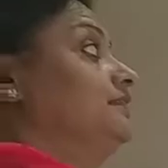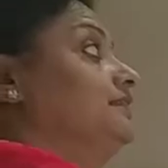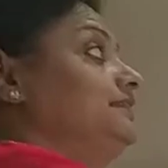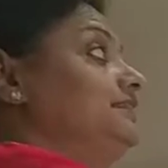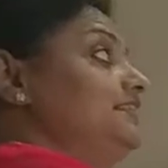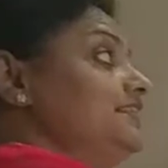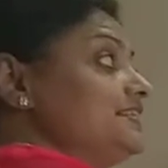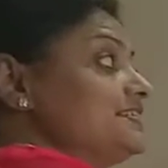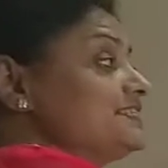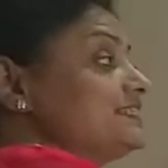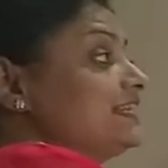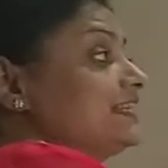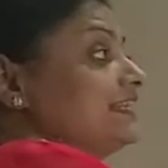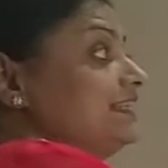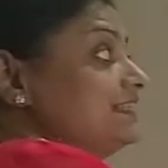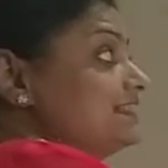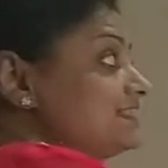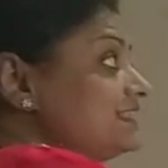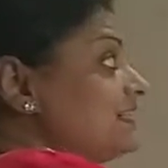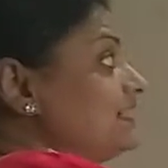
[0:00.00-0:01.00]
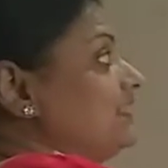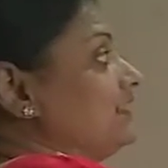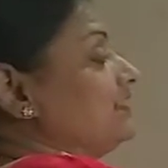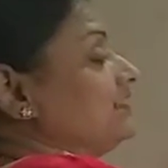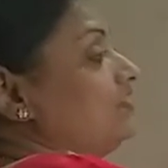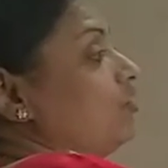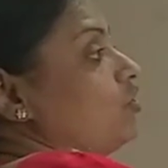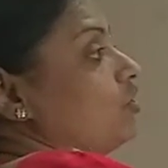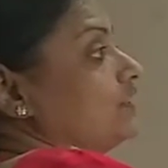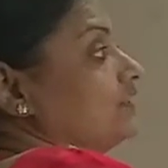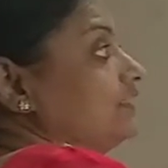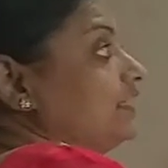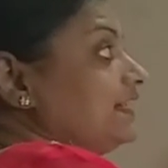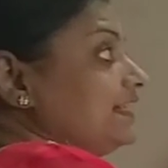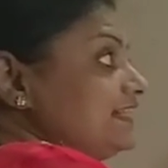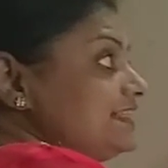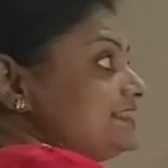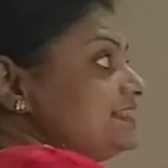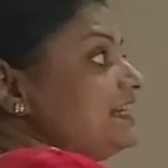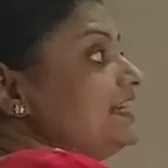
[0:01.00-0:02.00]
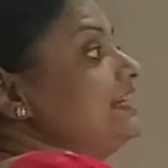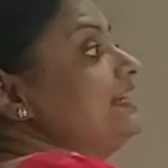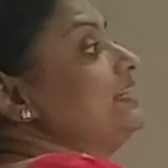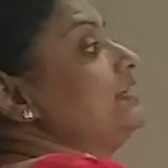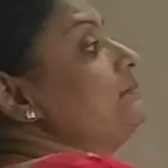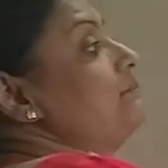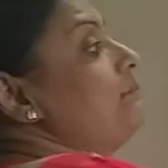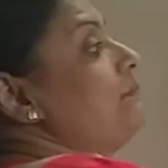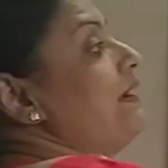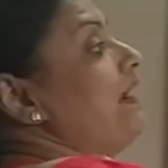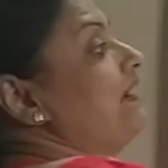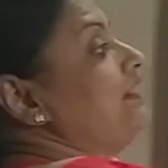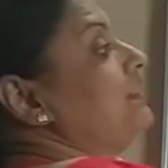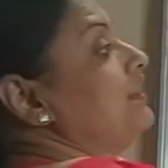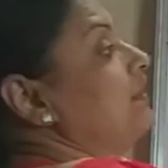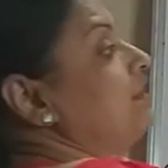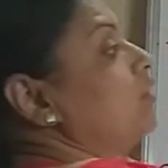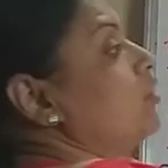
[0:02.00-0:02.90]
this result or the resulting pattern